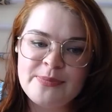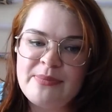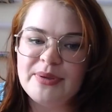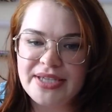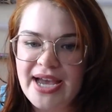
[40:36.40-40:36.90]

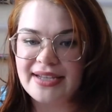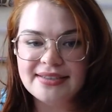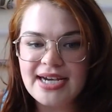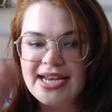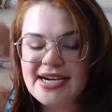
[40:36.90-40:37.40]
people, yeah.
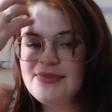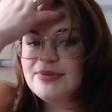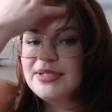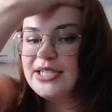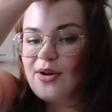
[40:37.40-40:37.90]
I didn't even
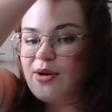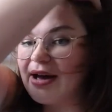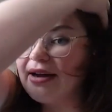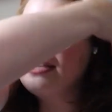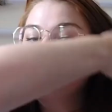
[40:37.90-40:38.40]
really know
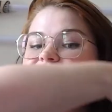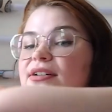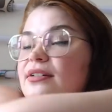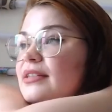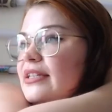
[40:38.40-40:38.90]
about it
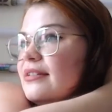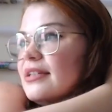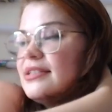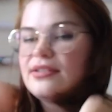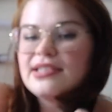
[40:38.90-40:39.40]
until the
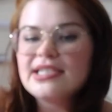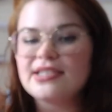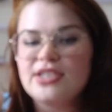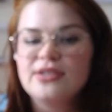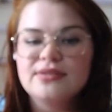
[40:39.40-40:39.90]
until
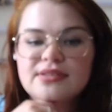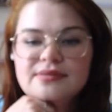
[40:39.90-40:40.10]
season 2.